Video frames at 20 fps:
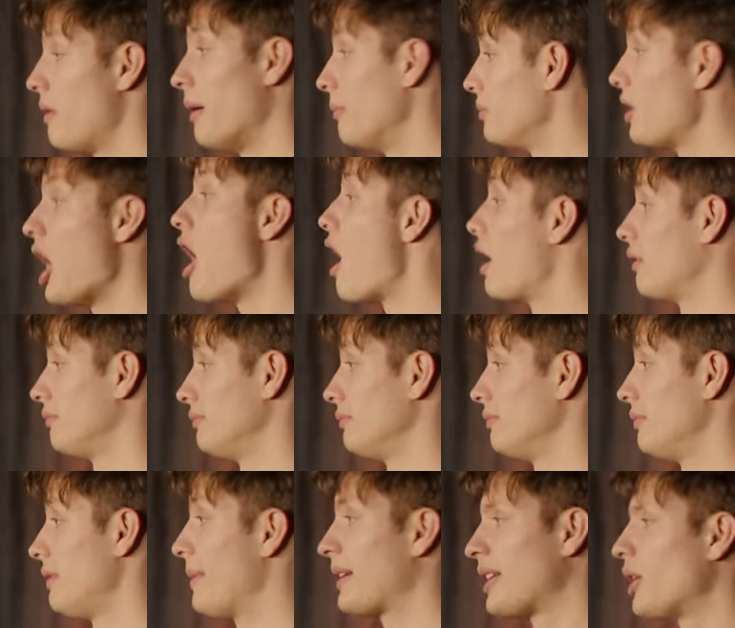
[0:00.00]
I'm gone.
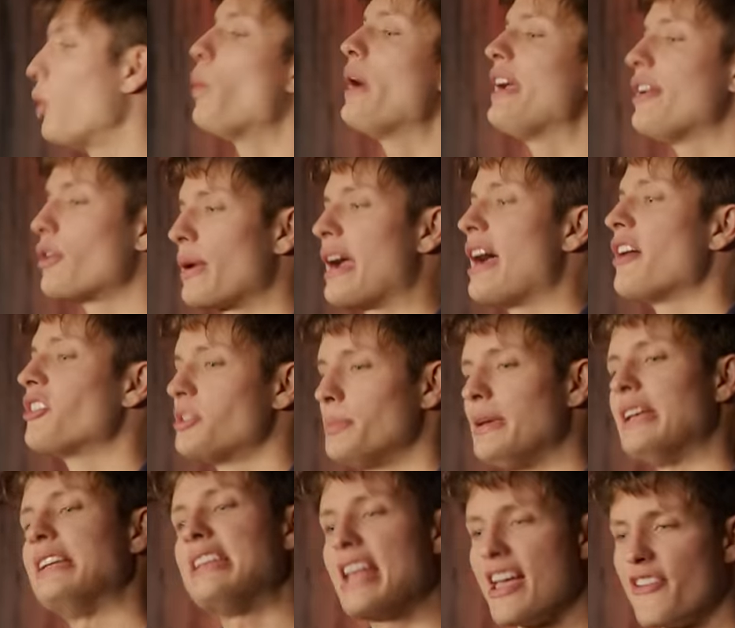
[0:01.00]
I'm not gonna wait around to
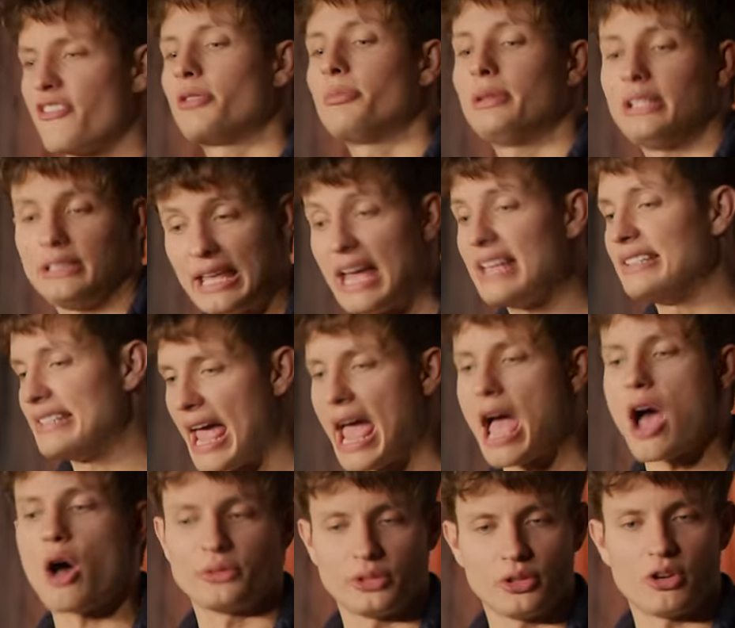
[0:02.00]
be inevitably let
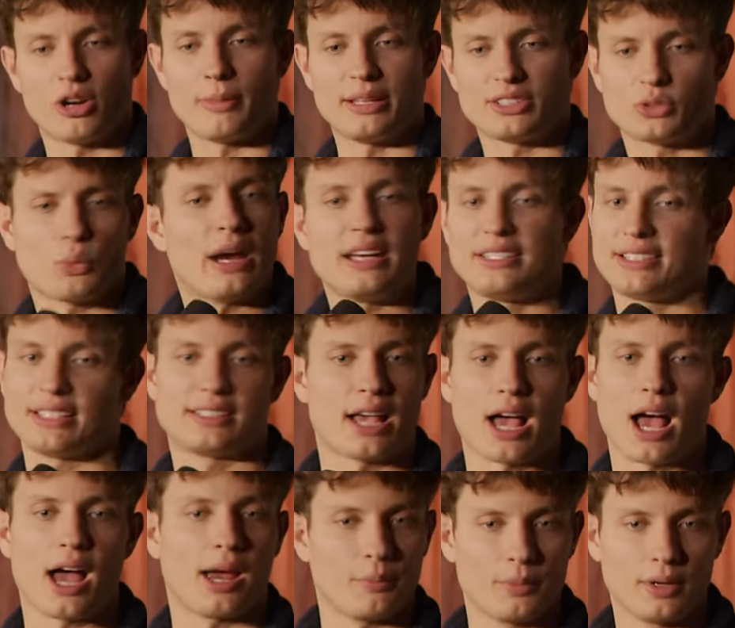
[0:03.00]
down. You know what I mean? It's a waste of
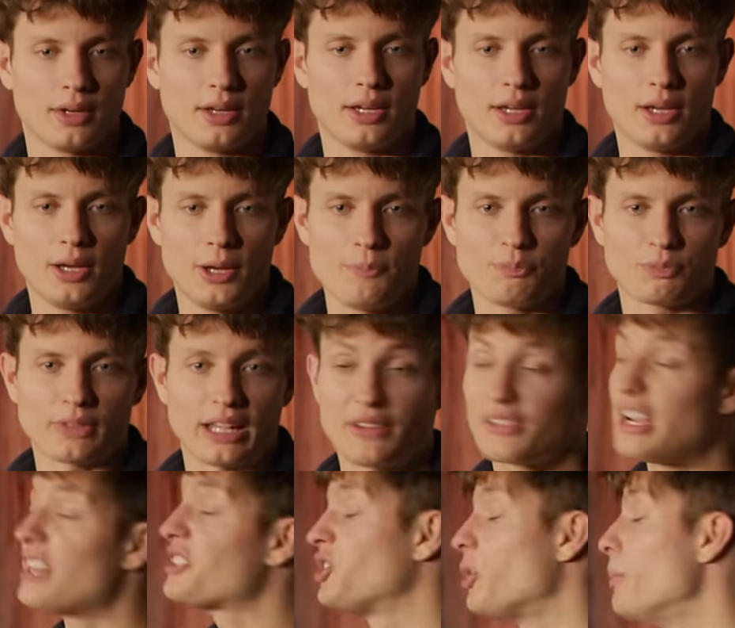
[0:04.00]
time. And I've got